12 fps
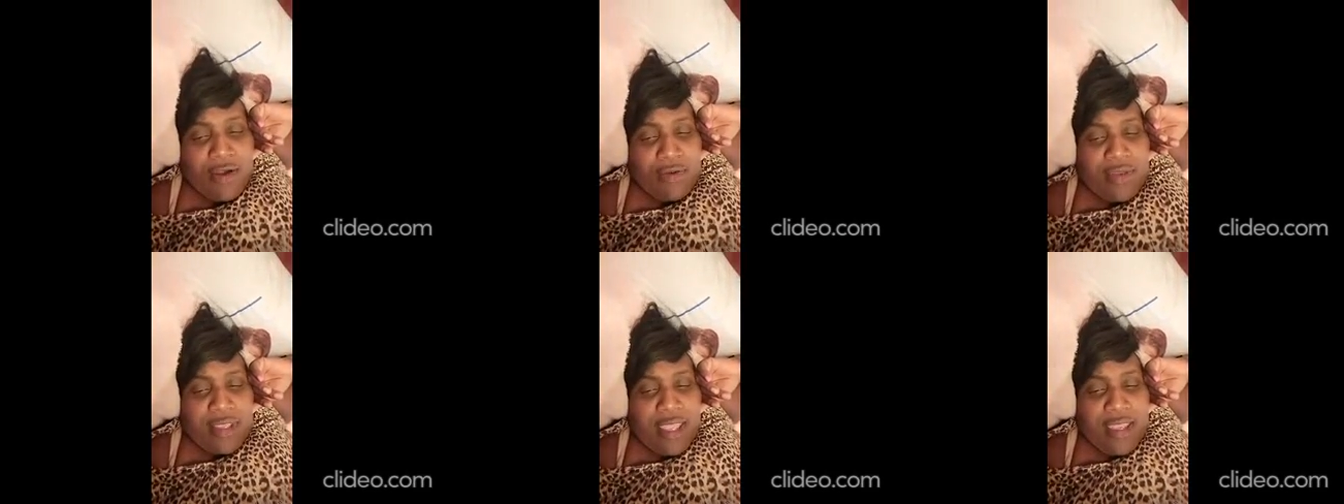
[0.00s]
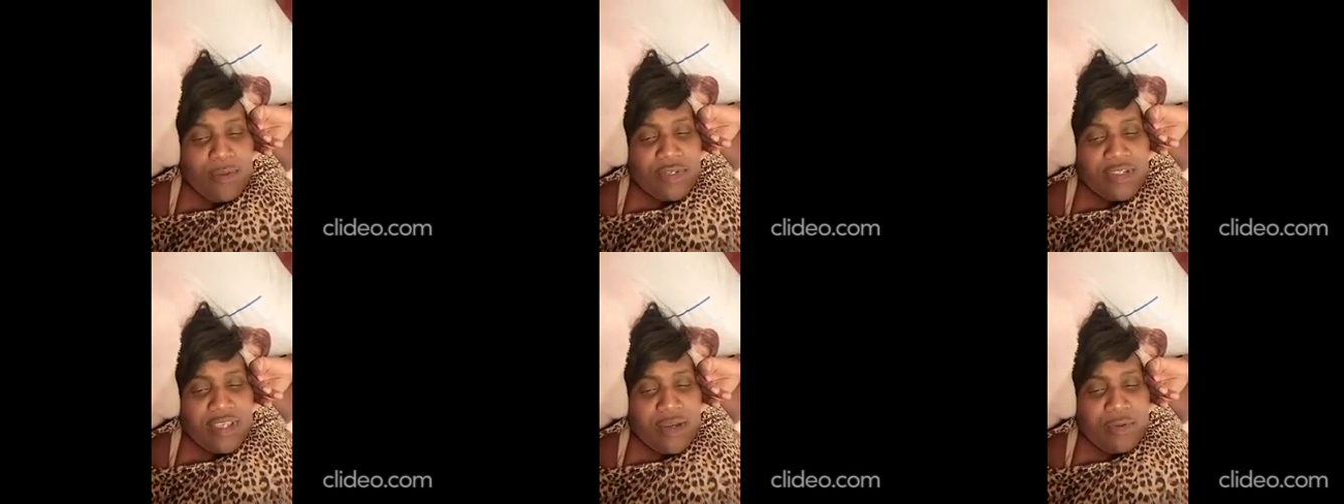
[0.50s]
Okay,
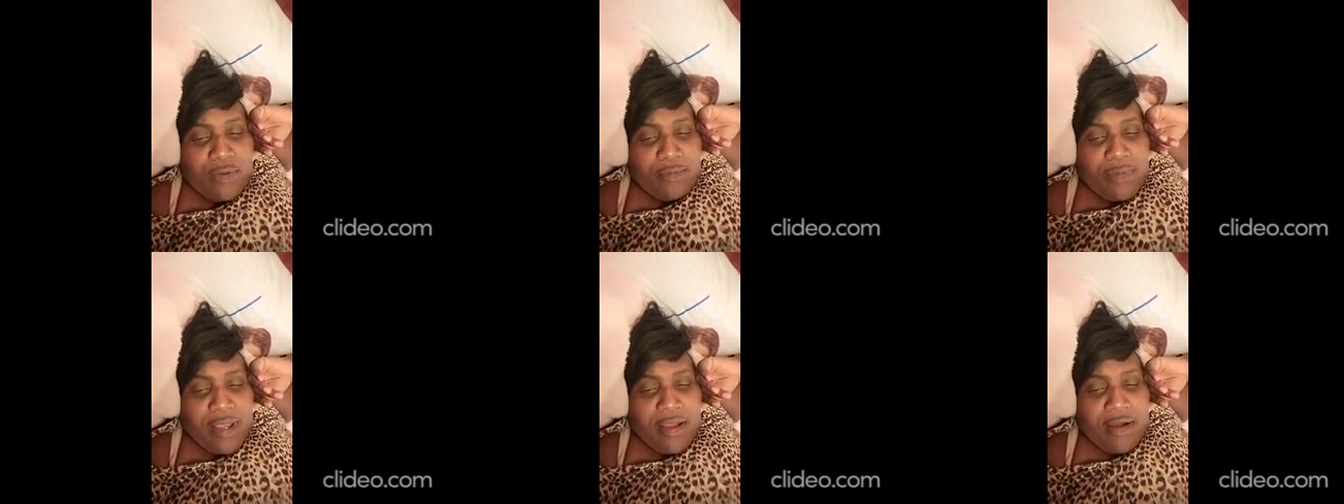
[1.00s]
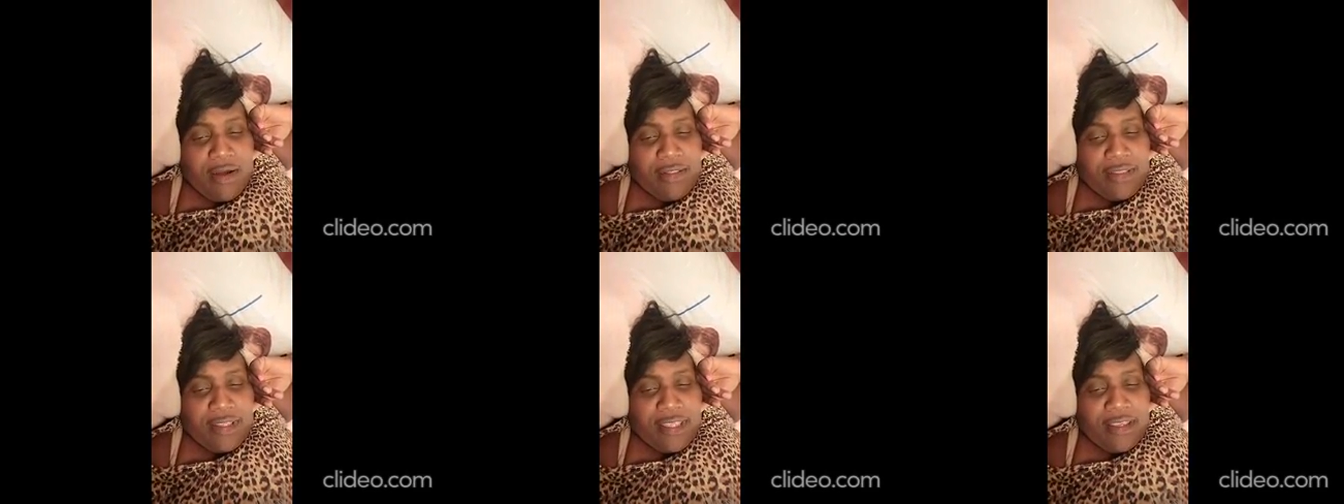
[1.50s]
wish I could buy all
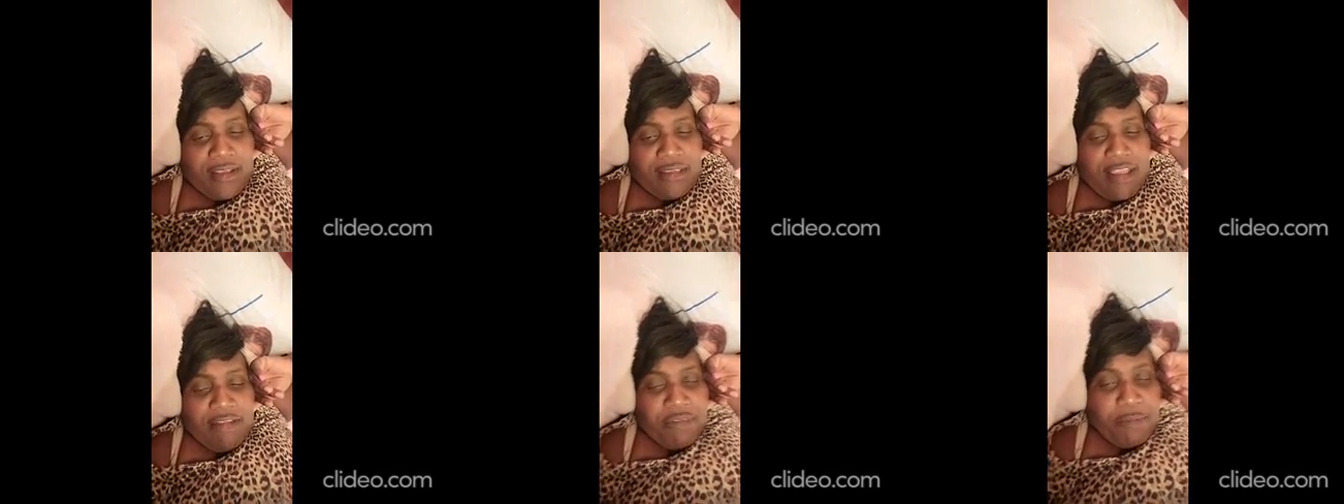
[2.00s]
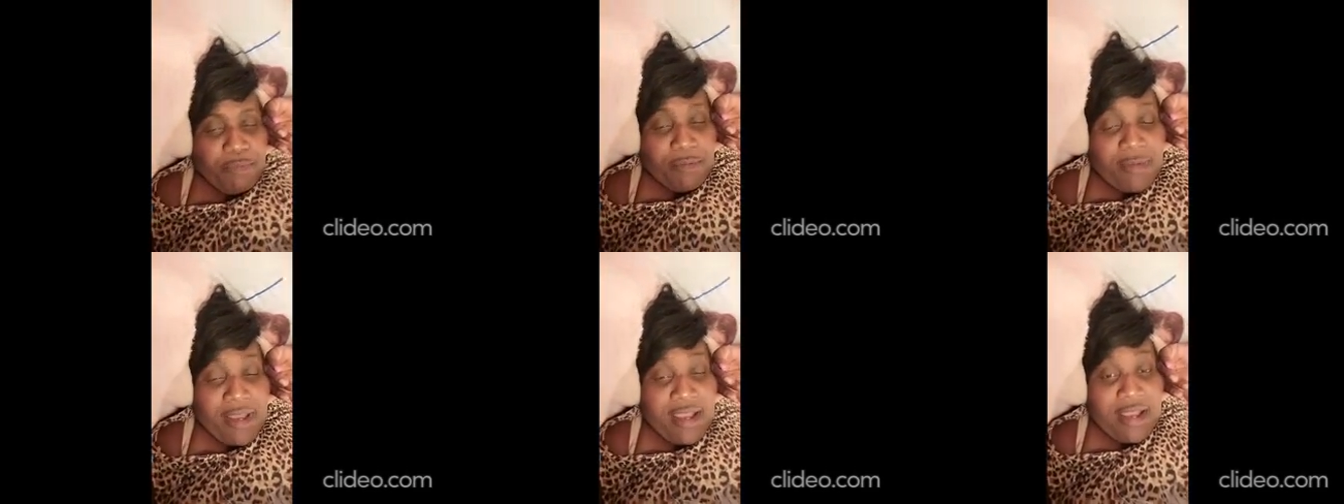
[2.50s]
the cakes. Yeah,
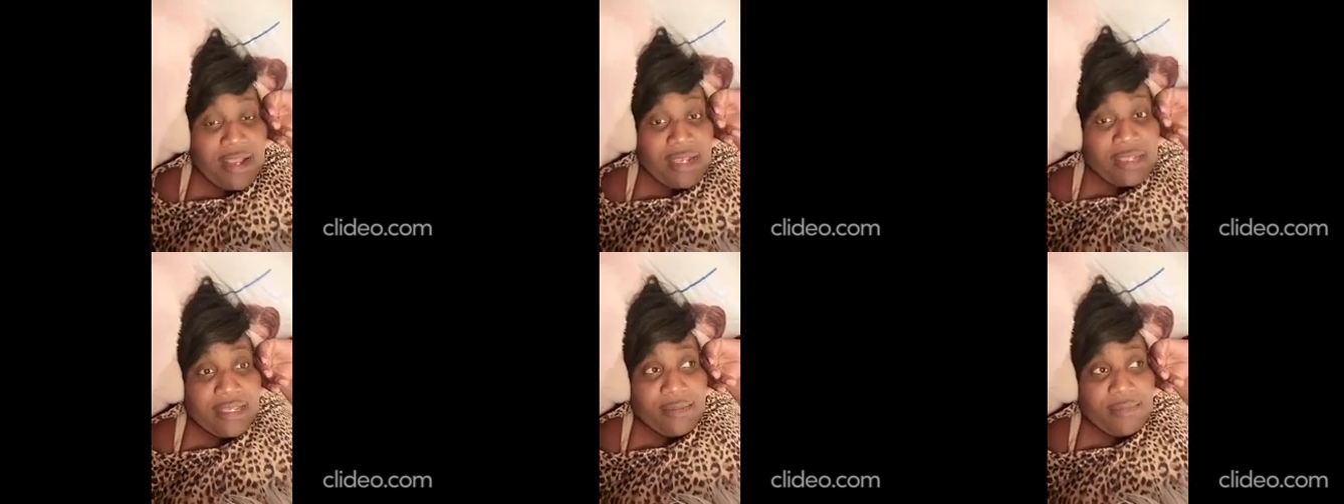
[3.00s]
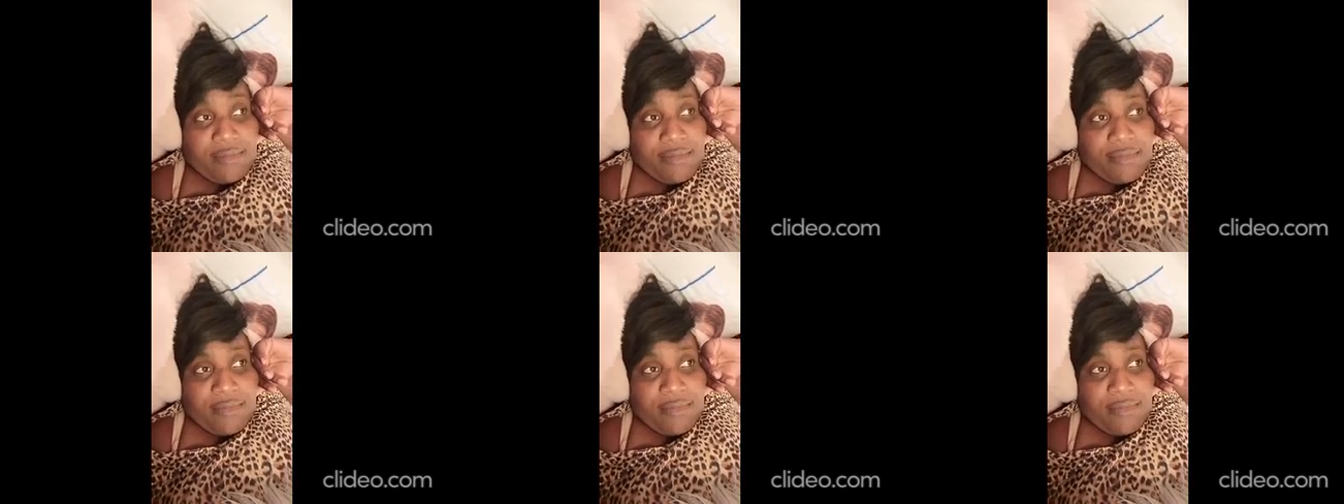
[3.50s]
people buy all of them.